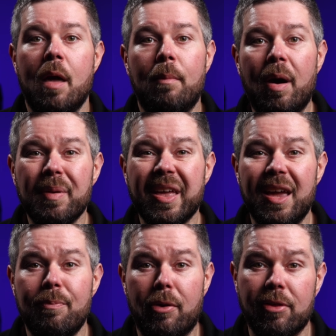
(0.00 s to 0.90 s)
My
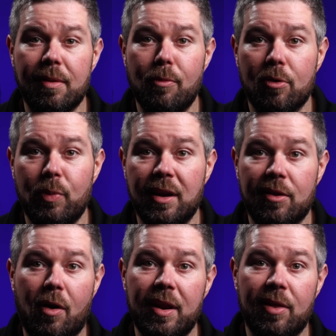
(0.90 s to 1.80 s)
key principles when
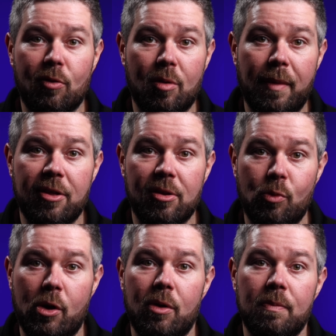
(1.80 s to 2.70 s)
designing this automation
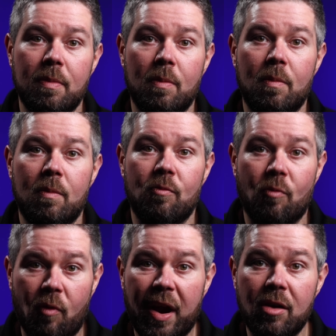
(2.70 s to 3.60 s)
were
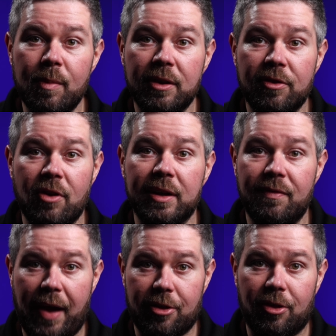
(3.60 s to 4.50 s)
rate limit
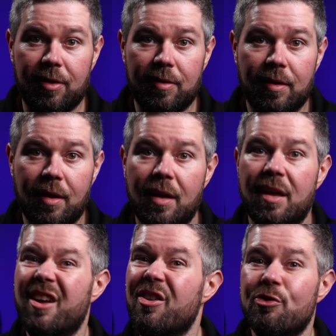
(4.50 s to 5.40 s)
destructive actions,
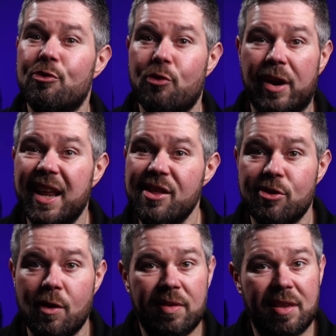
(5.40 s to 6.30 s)
treat each
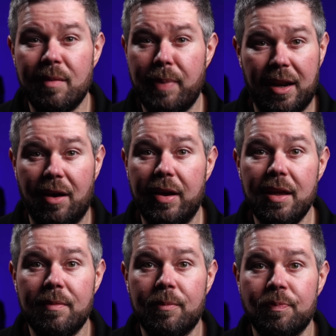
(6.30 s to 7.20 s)
service independently,
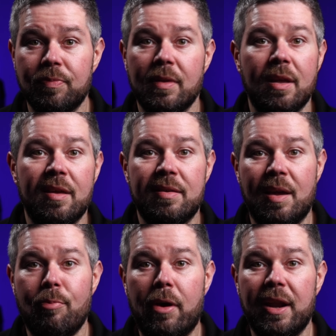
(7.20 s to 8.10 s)

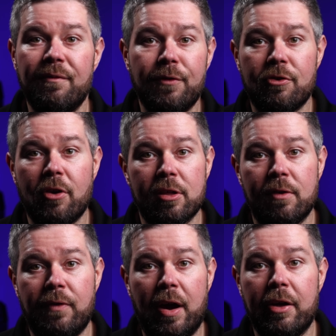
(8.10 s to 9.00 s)
separate infrastructure
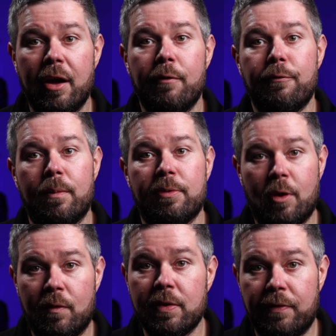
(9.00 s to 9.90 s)
failure from
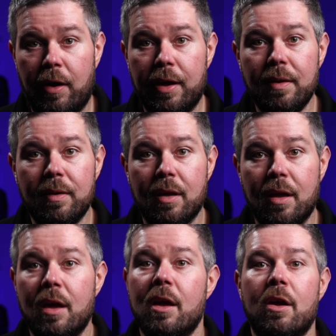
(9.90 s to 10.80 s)
service failure,
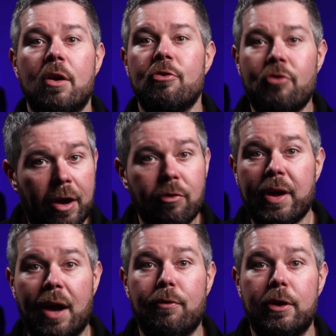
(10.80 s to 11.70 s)
track
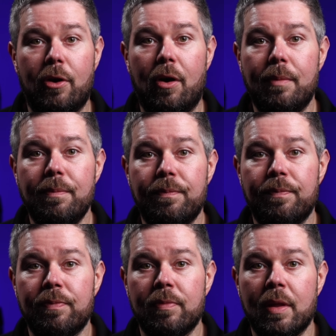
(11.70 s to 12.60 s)
recovery time,
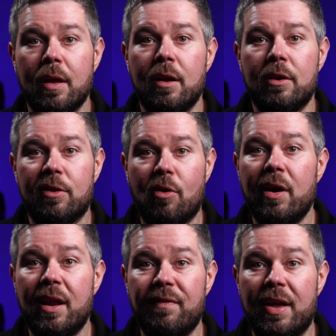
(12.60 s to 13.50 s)

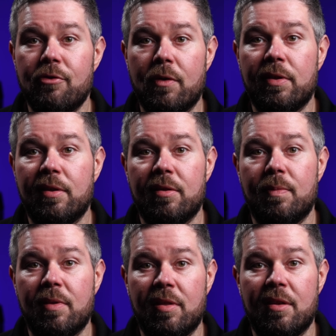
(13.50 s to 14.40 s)
design event-driven
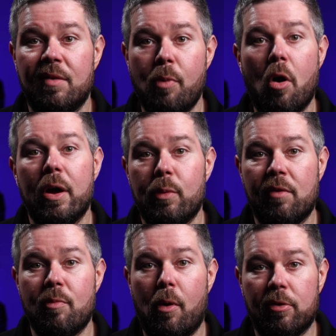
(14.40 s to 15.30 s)
systems instead of polling
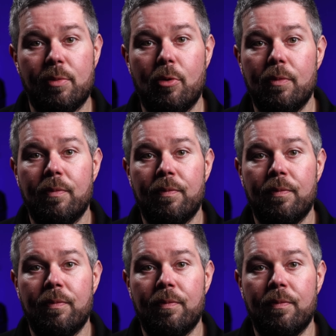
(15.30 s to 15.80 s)
whenever possible.